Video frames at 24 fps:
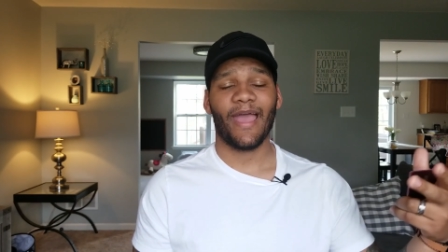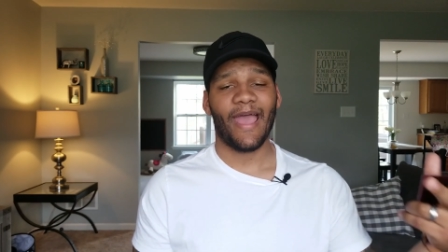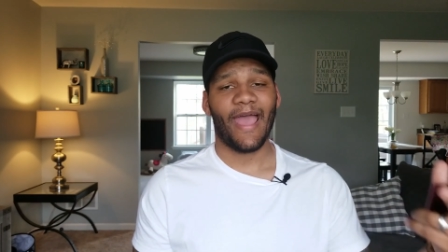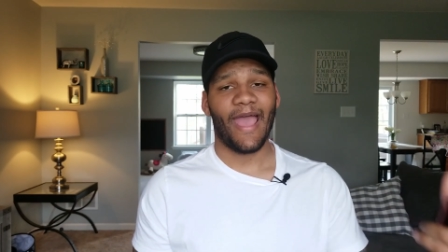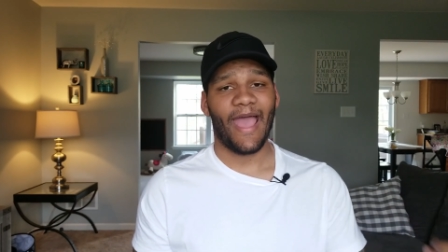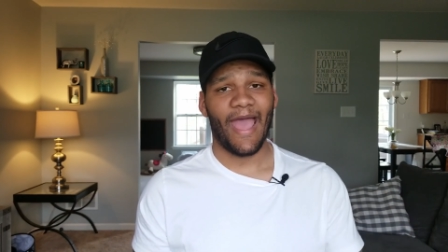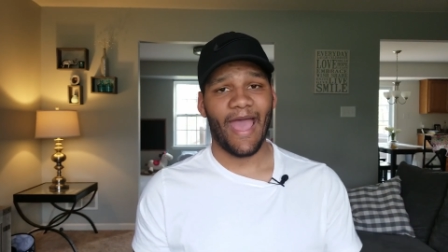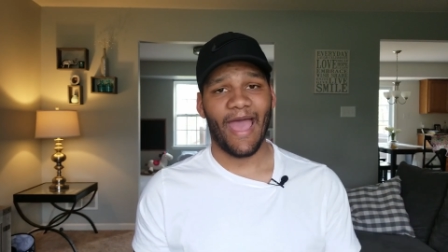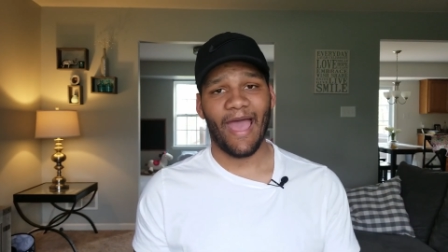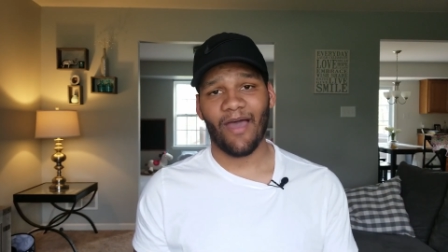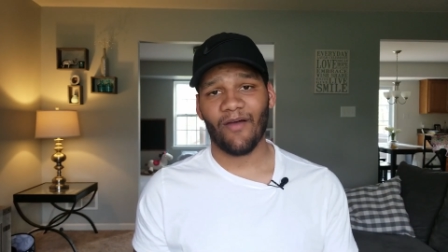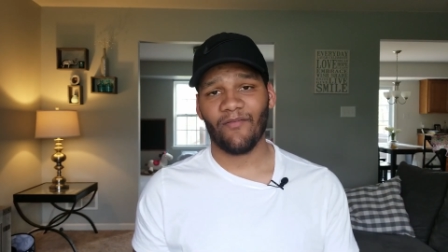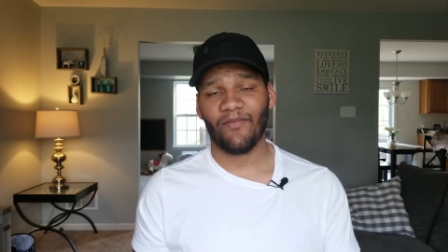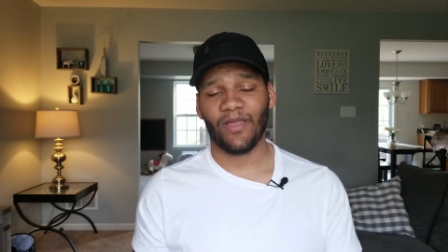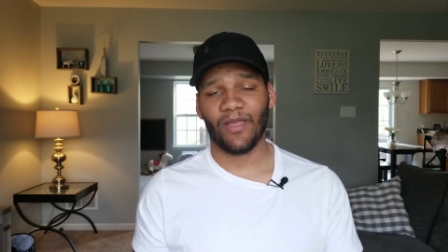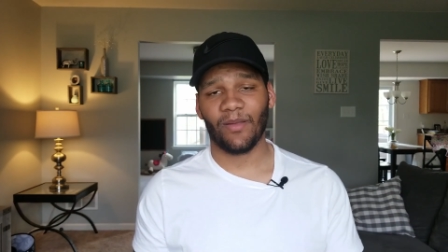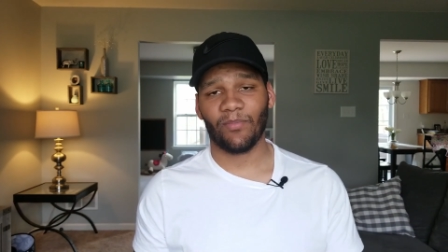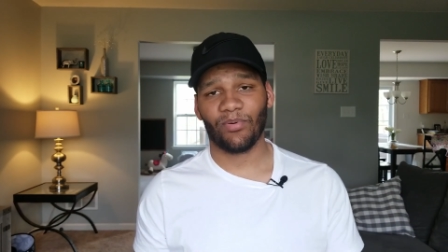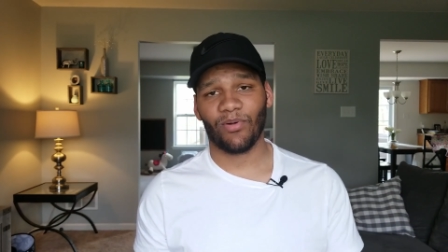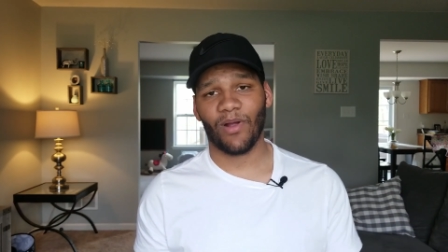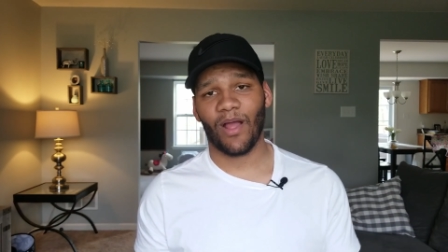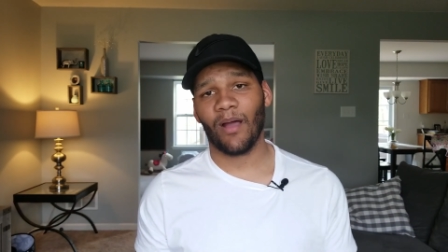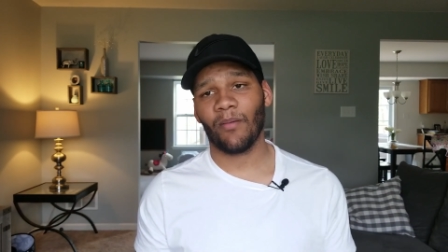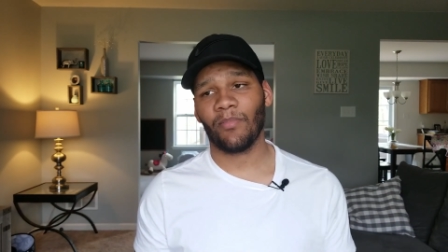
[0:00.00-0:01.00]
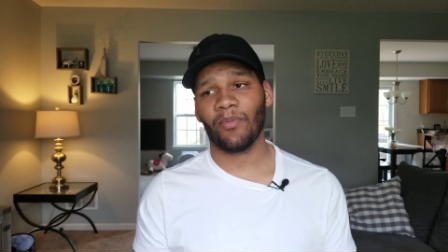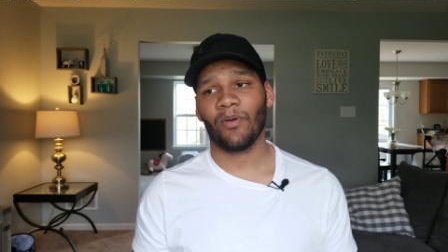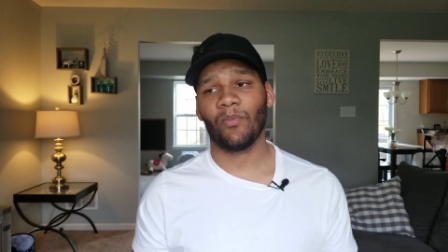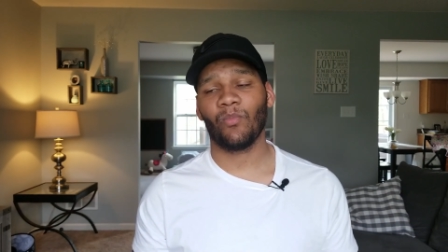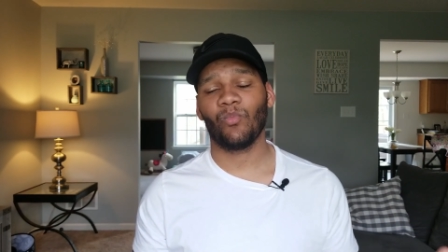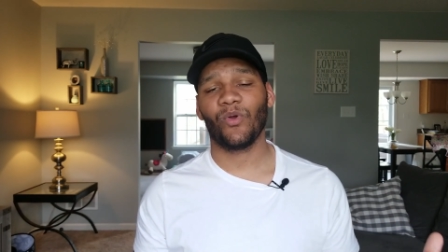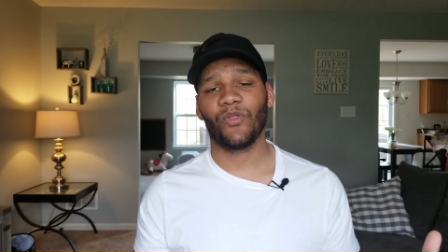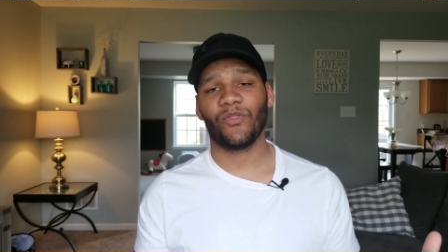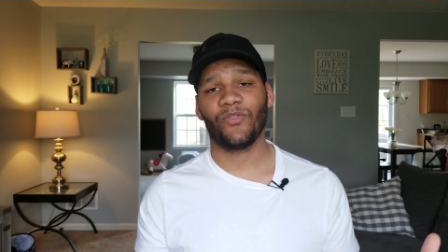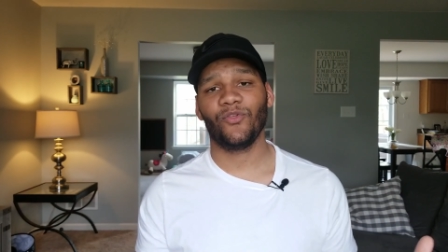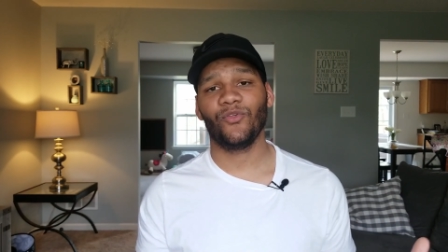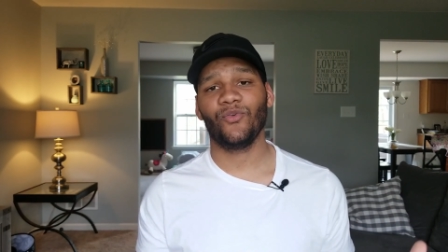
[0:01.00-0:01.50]
have a problem
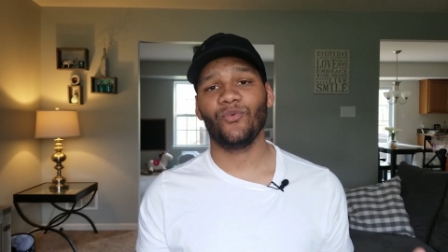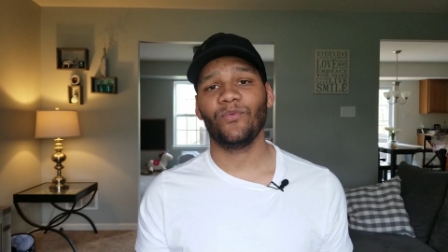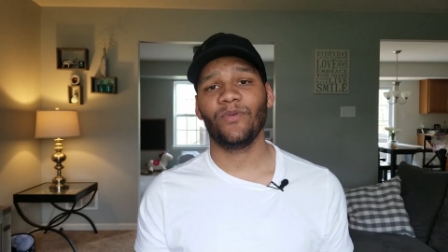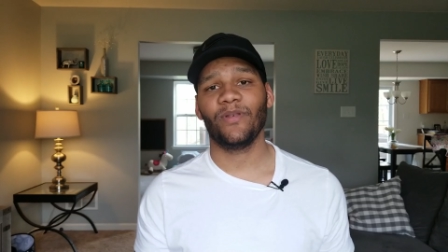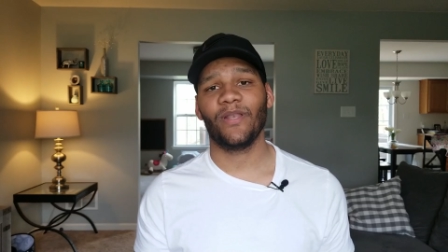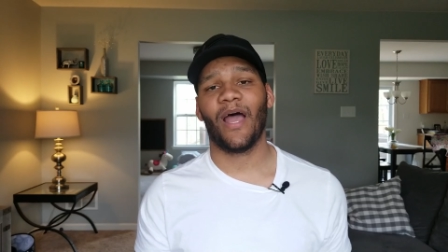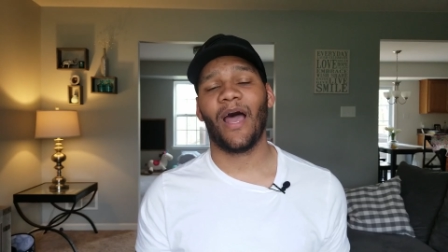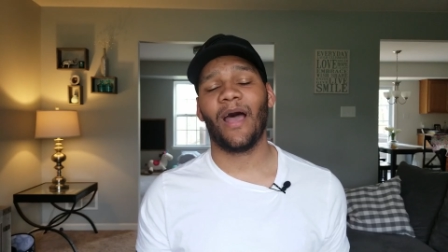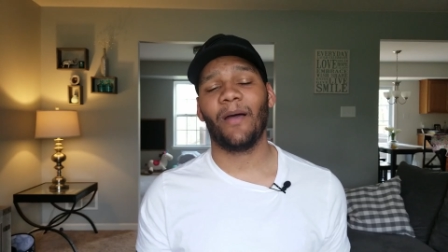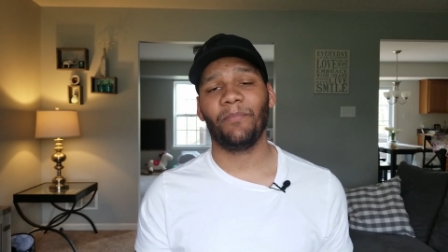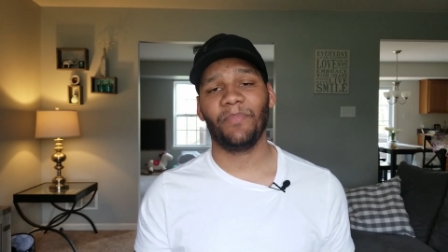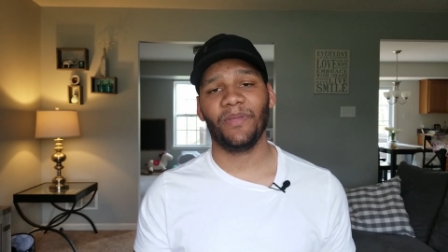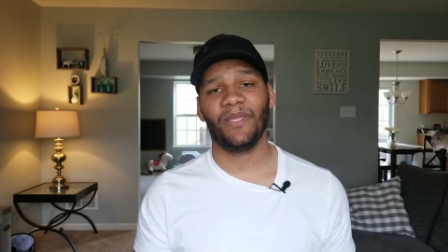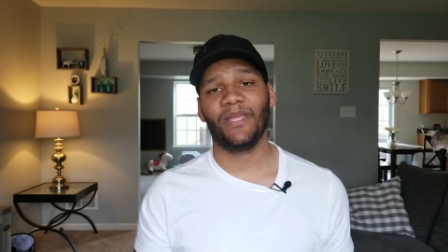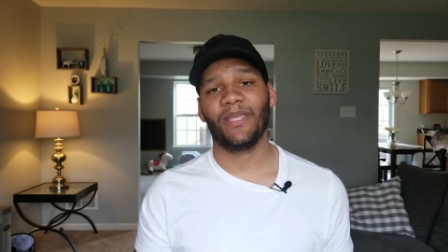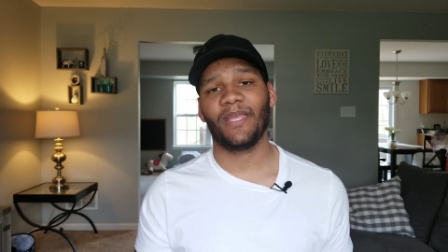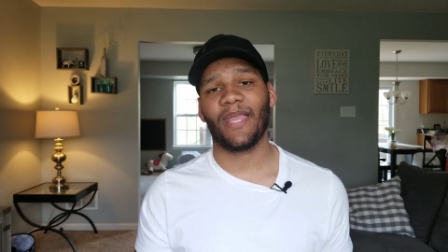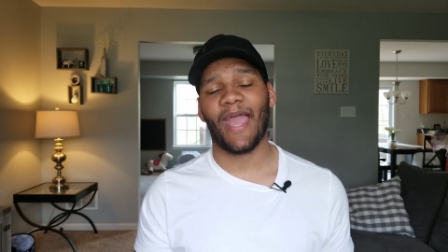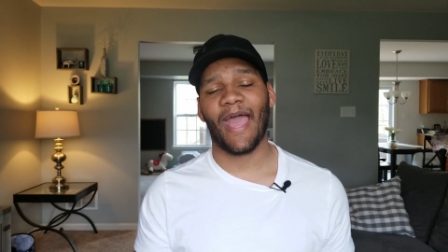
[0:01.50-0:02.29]
with you not being